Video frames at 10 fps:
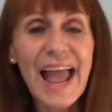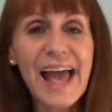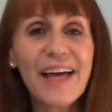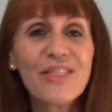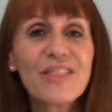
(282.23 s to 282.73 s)

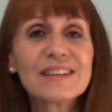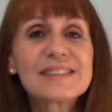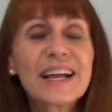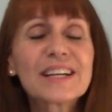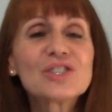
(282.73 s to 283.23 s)
and the
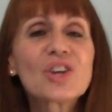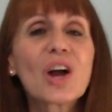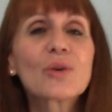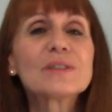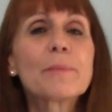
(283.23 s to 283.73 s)
second
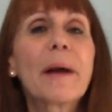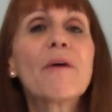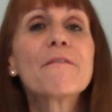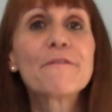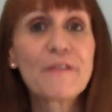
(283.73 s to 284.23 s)
chakra is
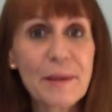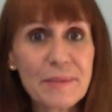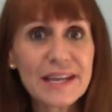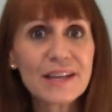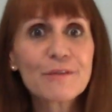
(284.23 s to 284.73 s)
about
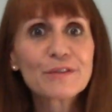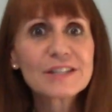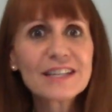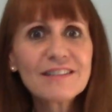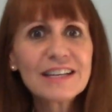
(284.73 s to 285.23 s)
feminine
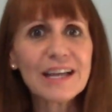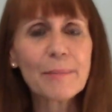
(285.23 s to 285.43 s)
fertility,